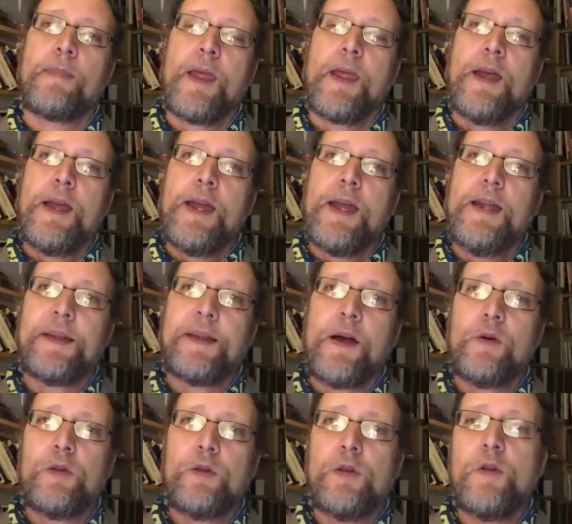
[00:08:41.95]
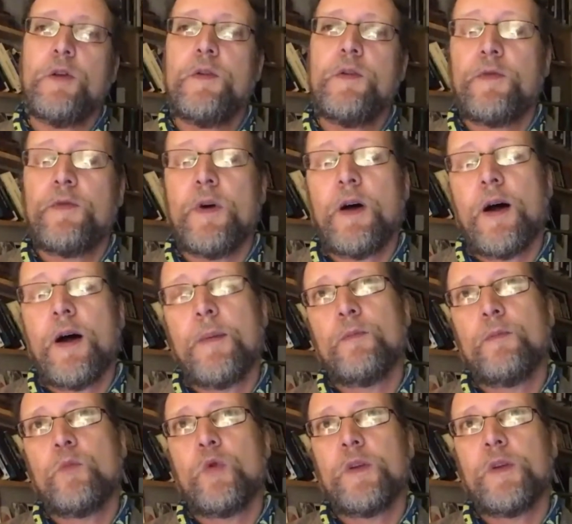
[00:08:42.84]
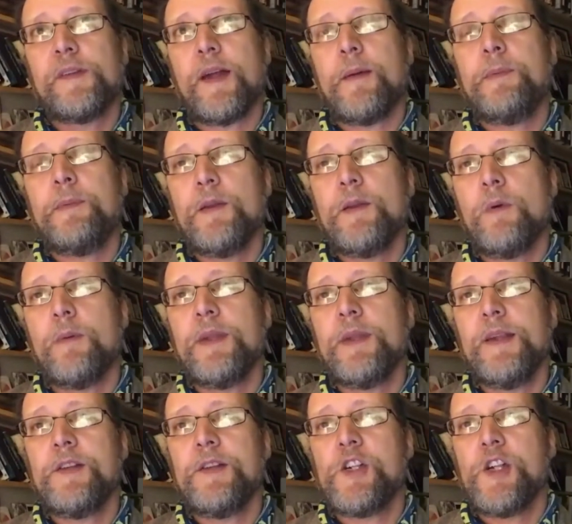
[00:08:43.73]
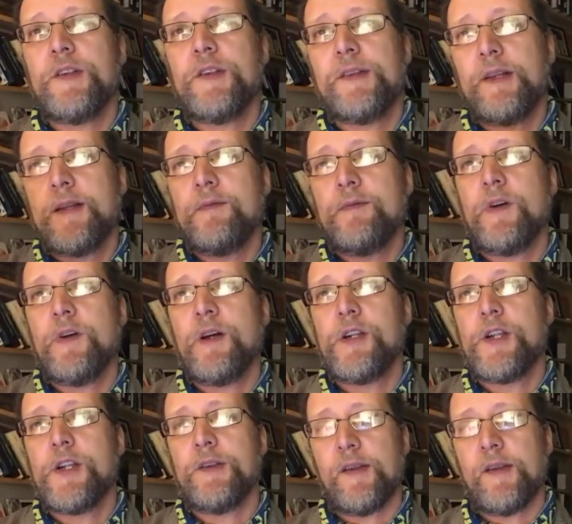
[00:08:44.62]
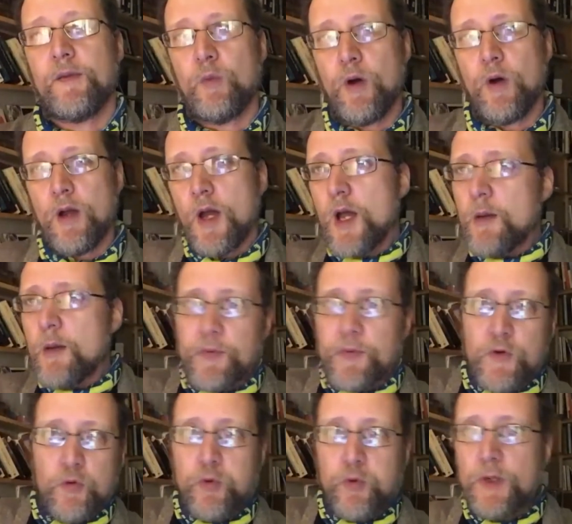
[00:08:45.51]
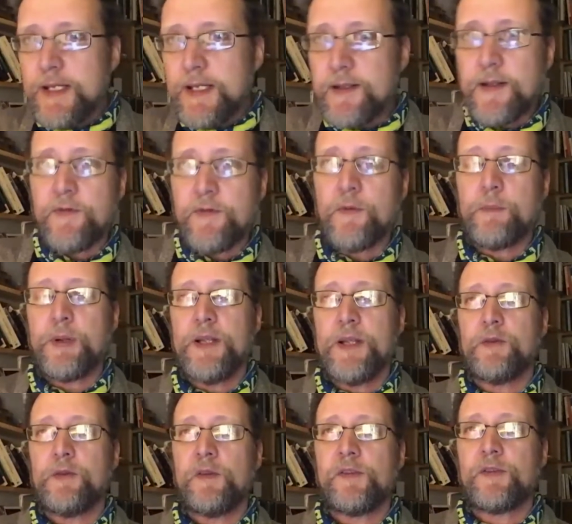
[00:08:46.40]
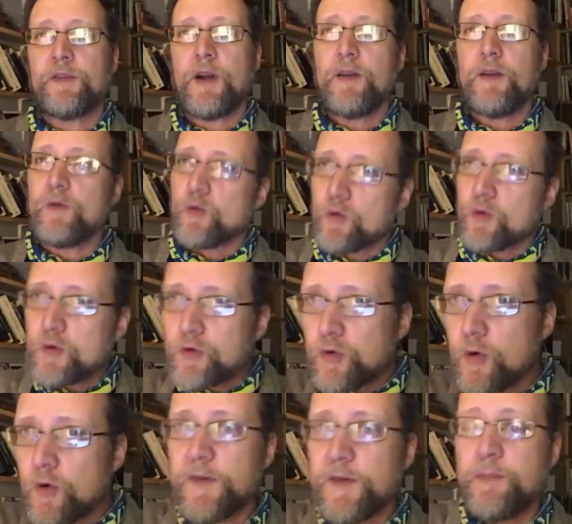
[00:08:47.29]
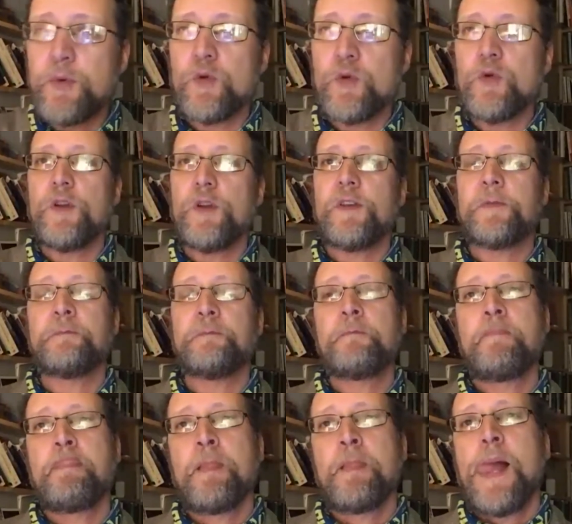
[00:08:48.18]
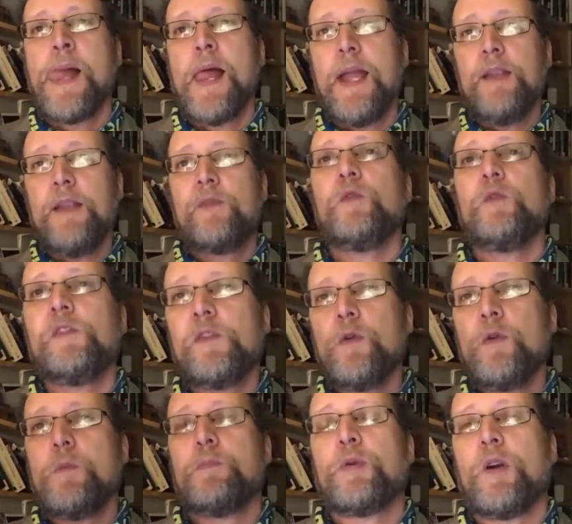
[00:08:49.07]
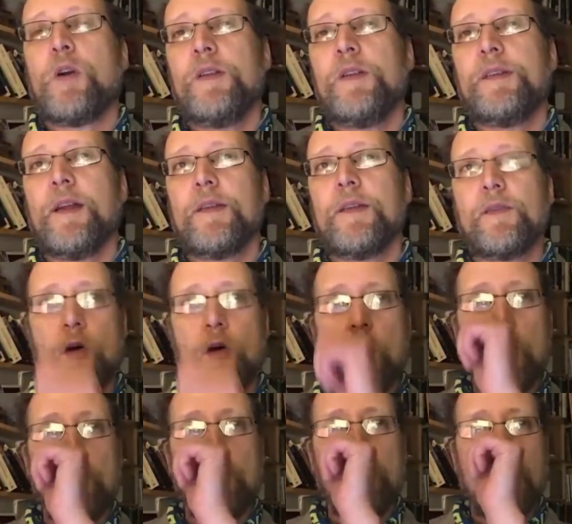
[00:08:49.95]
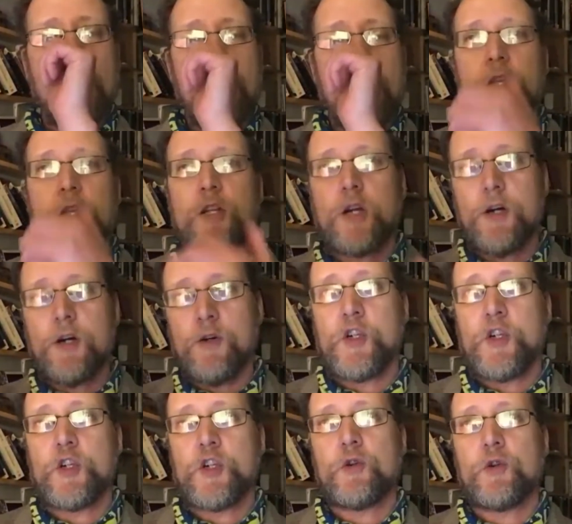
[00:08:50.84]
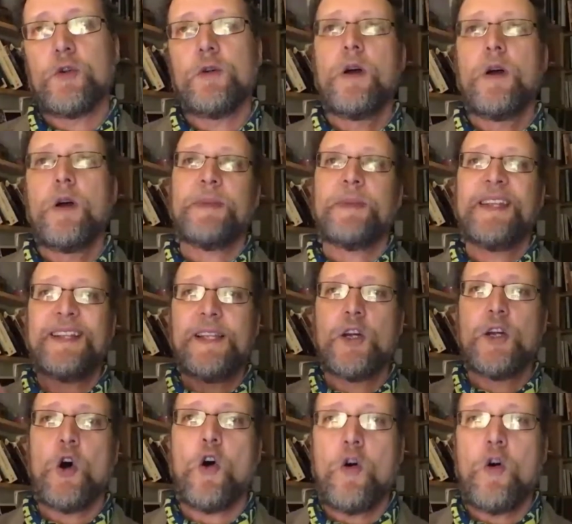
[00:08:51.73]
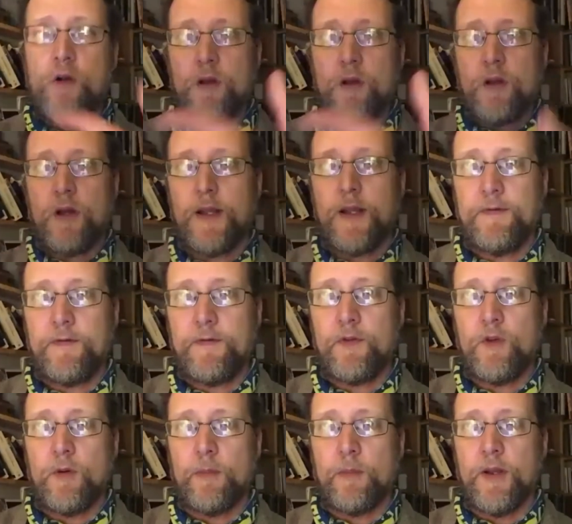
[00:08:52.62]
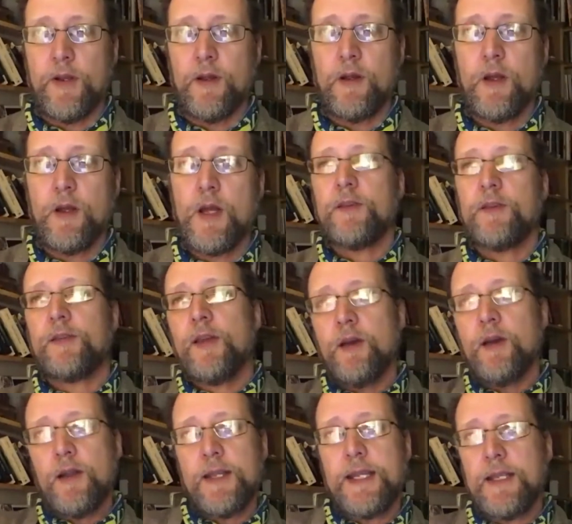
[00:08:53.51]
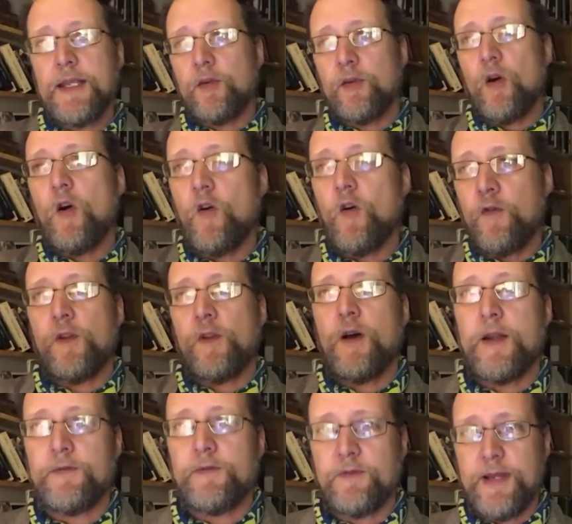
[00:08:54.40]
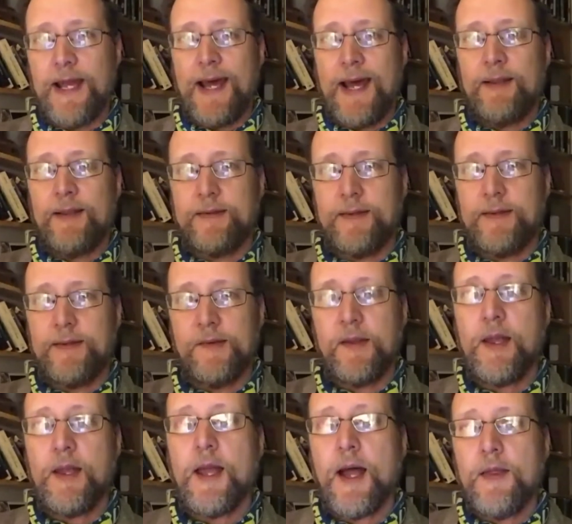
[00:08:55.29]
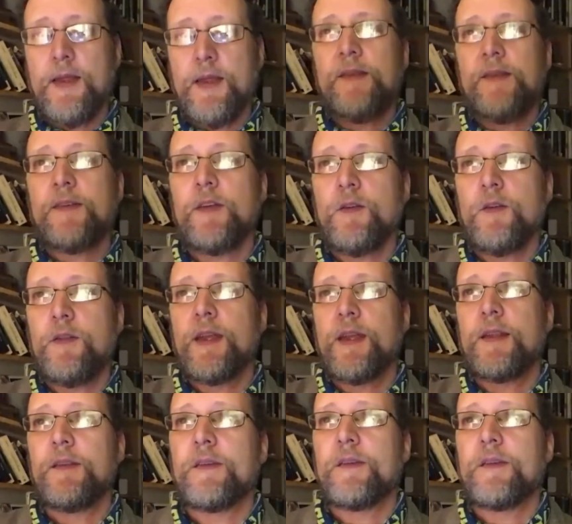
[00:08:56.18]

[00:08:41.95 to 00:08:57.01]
is how a lot of what's happening at the moment isn't just a convergence, as it were, between different political strands or across borders. It's also a process of cultural, particularly online phenomena, turning into offline realities, and these two things